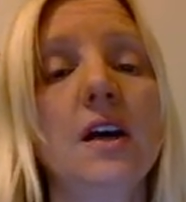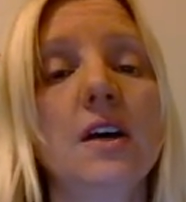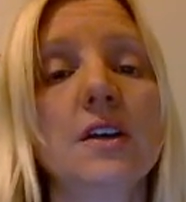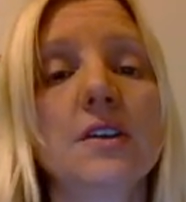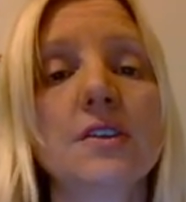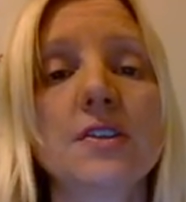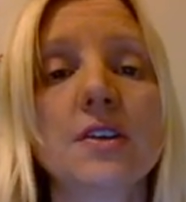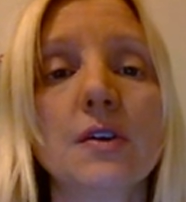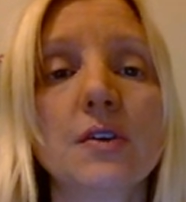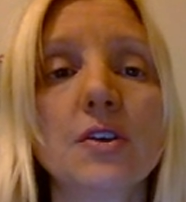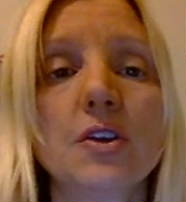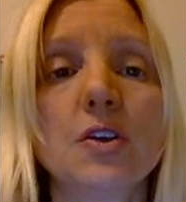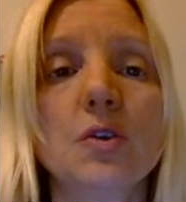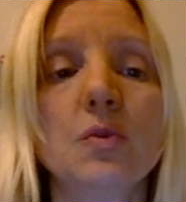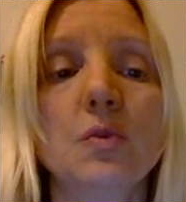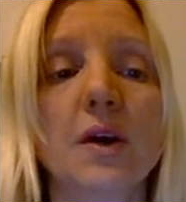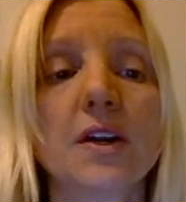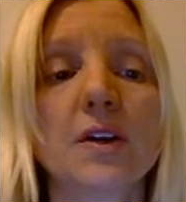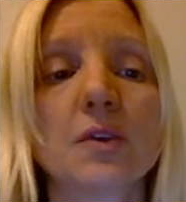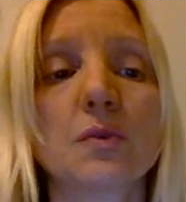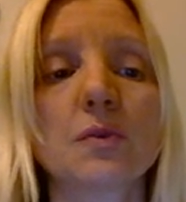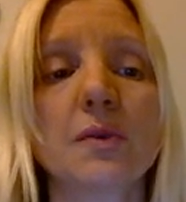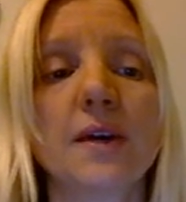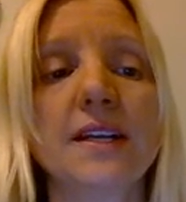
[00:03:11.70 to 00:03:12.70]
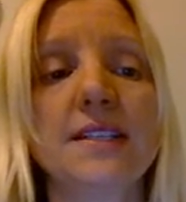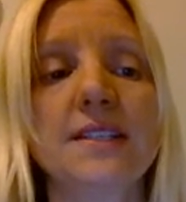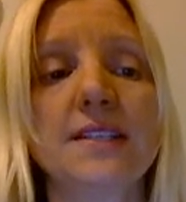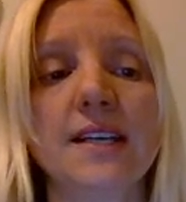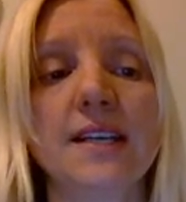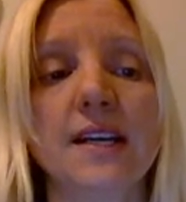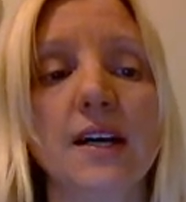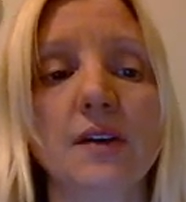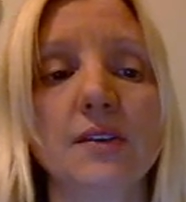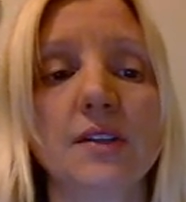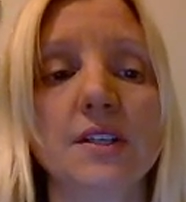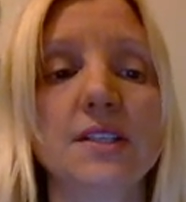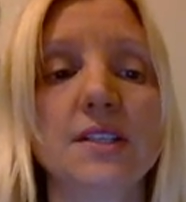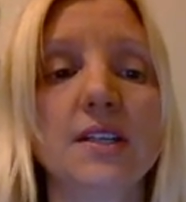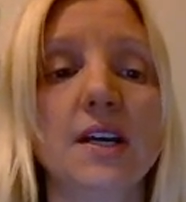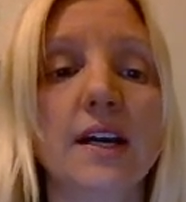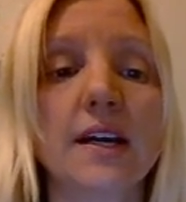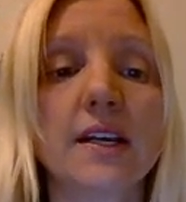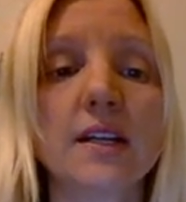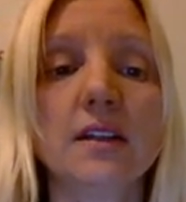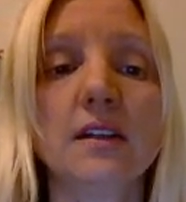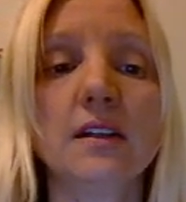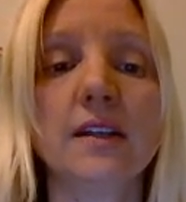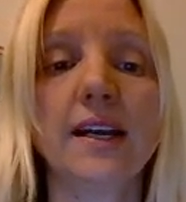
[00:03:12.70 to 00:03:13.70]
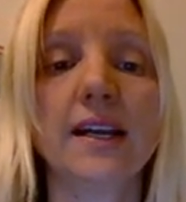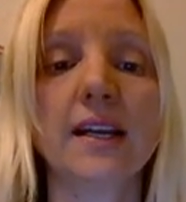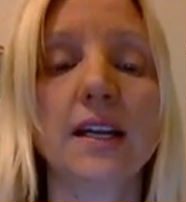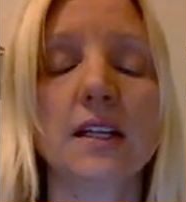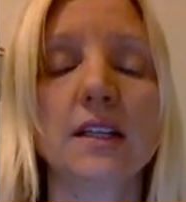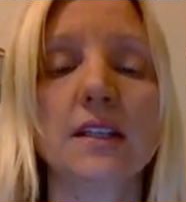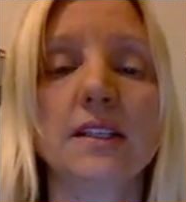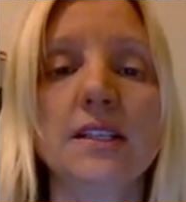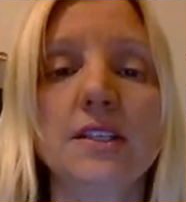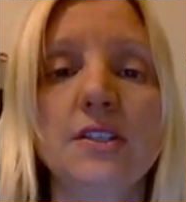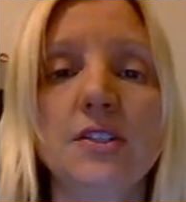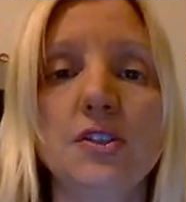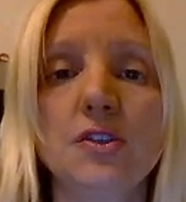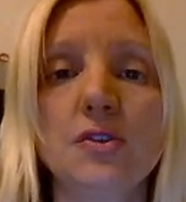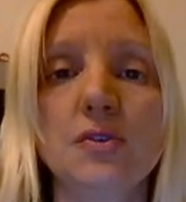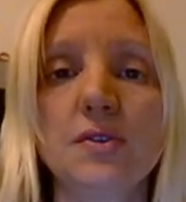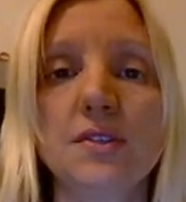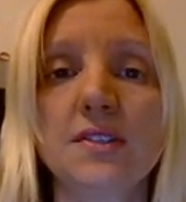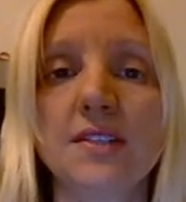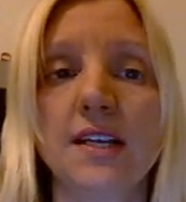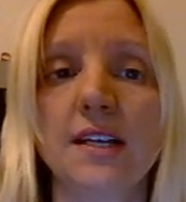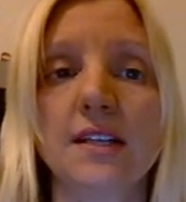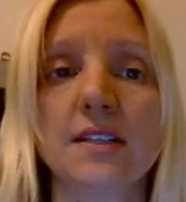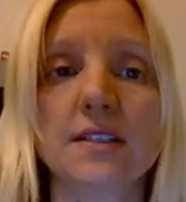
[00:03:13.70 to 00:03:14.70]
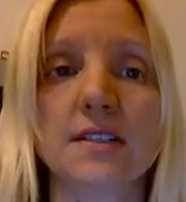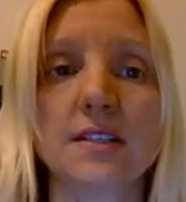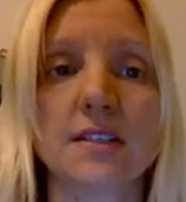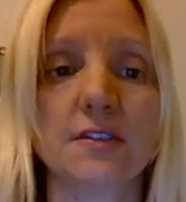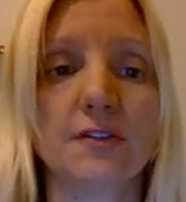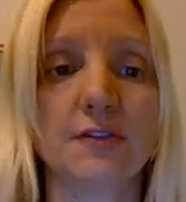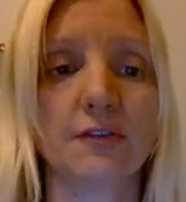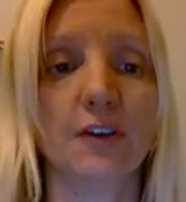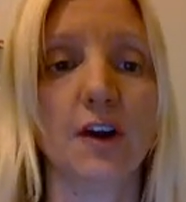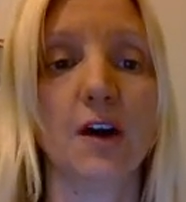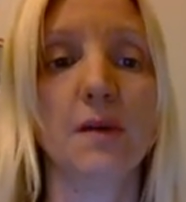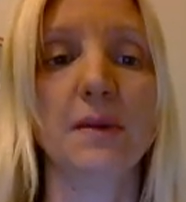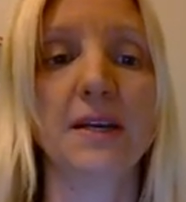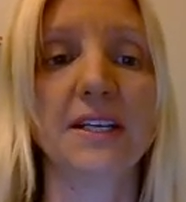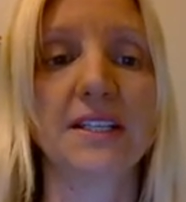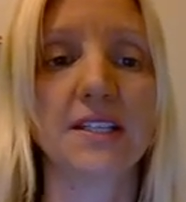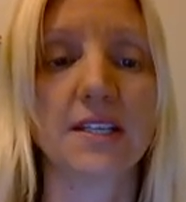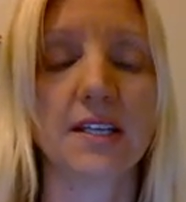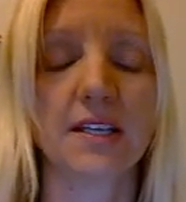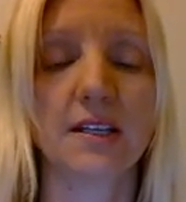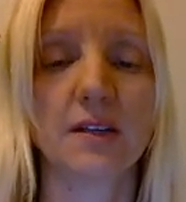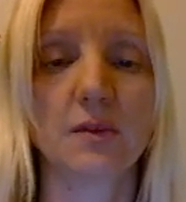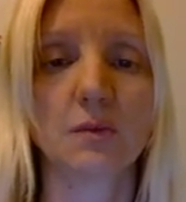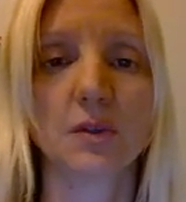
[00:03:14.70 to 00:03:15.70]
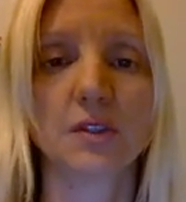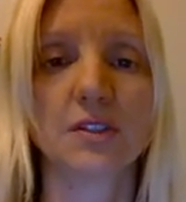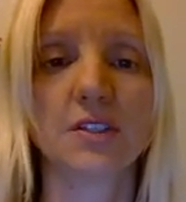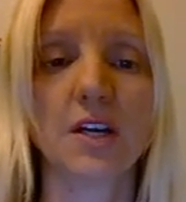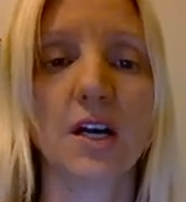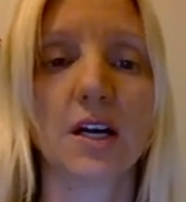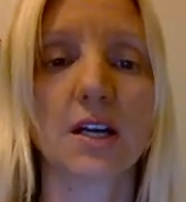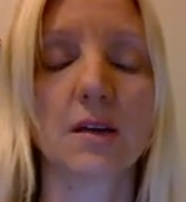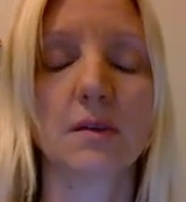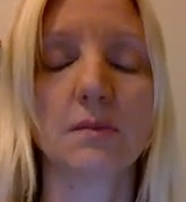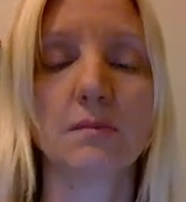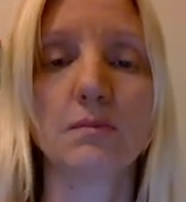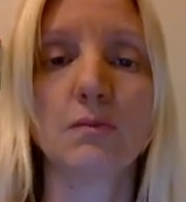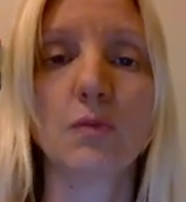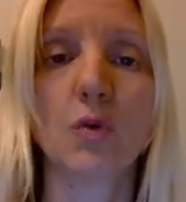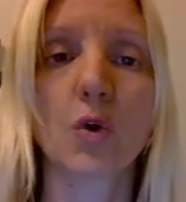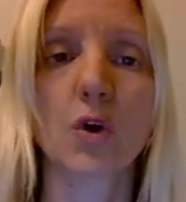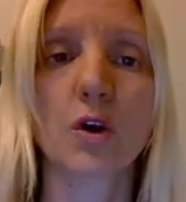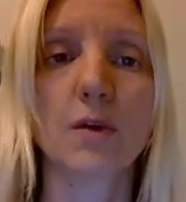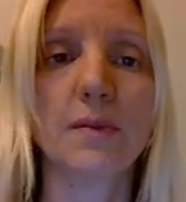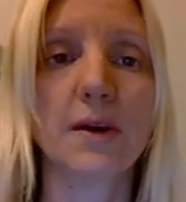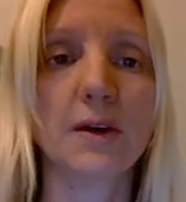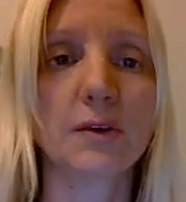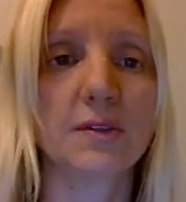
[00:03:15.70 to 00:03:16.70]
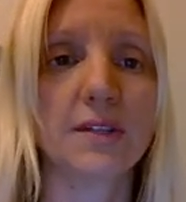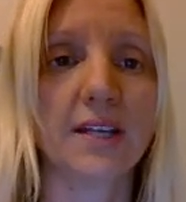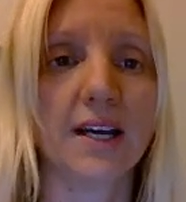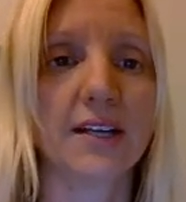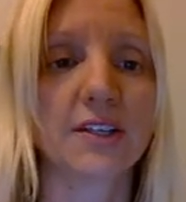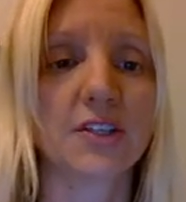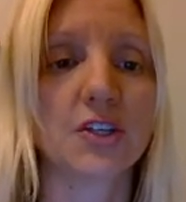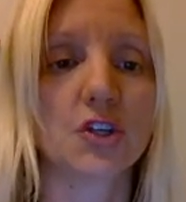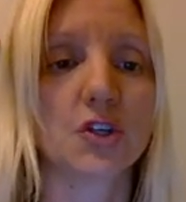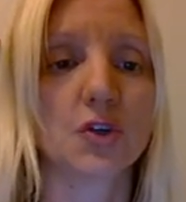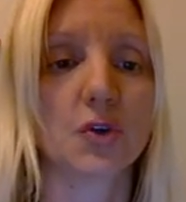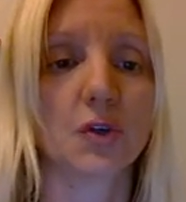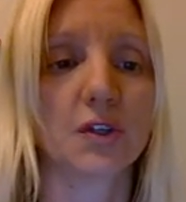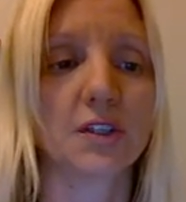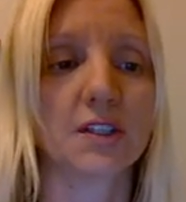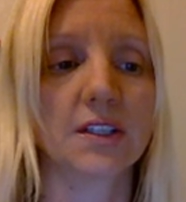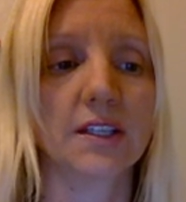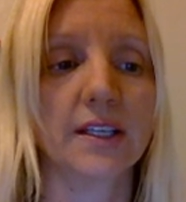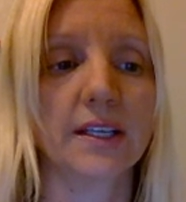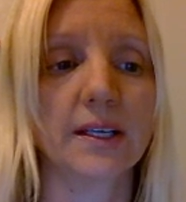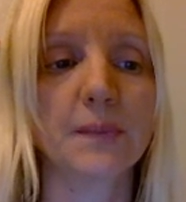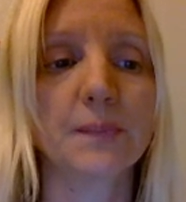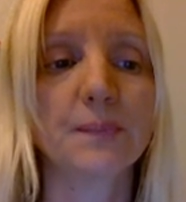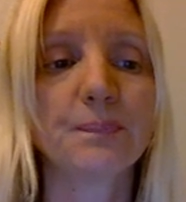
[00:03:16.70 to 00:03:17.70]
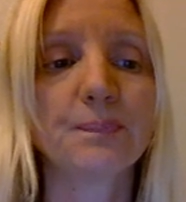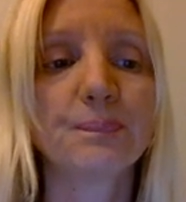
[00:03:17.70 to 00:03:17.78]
So you want to write down the title and at least 2 sentences from it. And we'll talk more about that shortly.